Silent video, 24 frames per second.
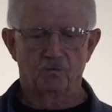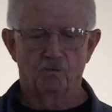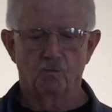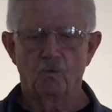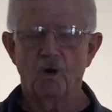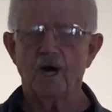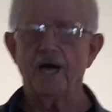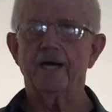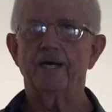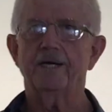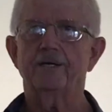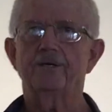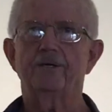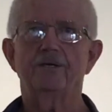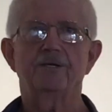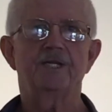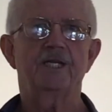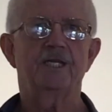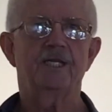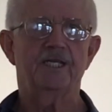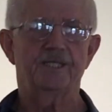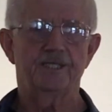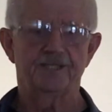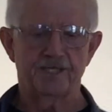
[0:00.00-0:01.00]
Wider
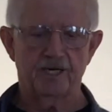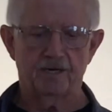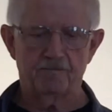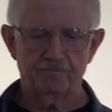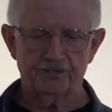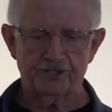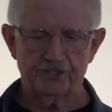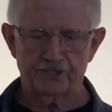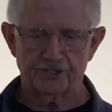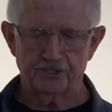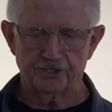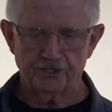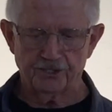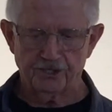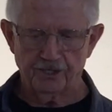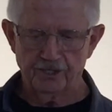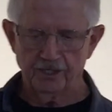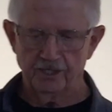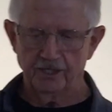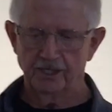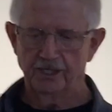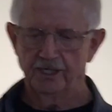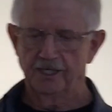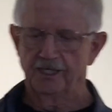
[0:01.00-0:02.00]
than a
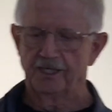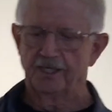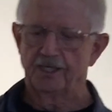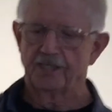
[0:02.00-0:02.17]
dumpster,